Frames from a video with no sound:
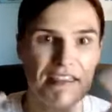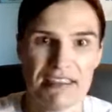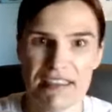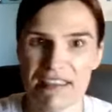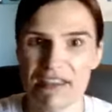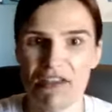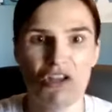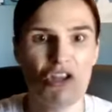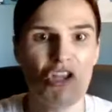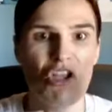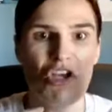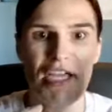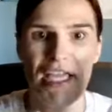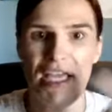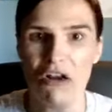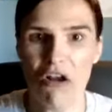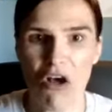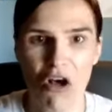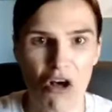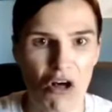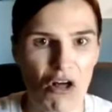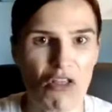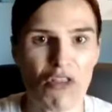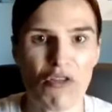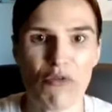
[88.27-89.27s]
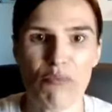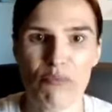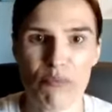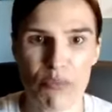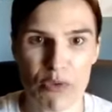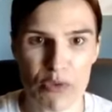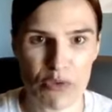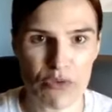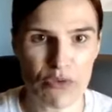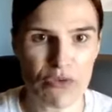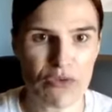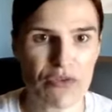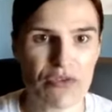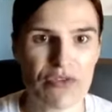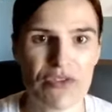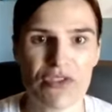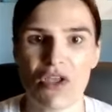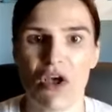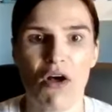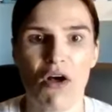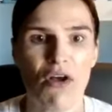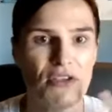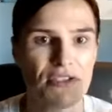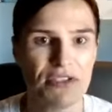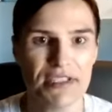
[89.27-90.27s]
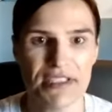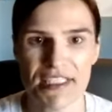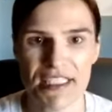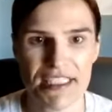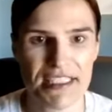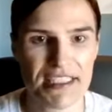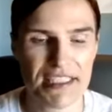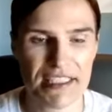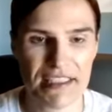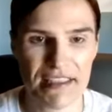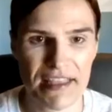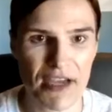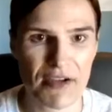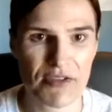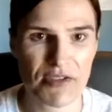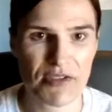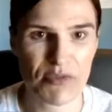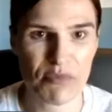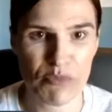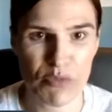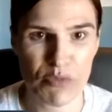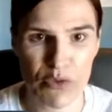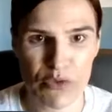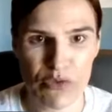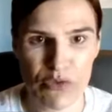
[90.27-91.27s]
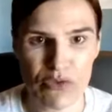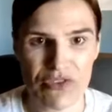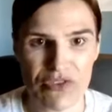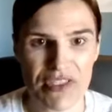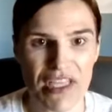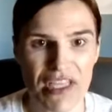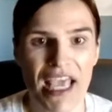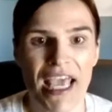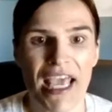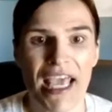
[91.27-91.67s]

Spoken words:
look at all the booths, all 60,000 booths,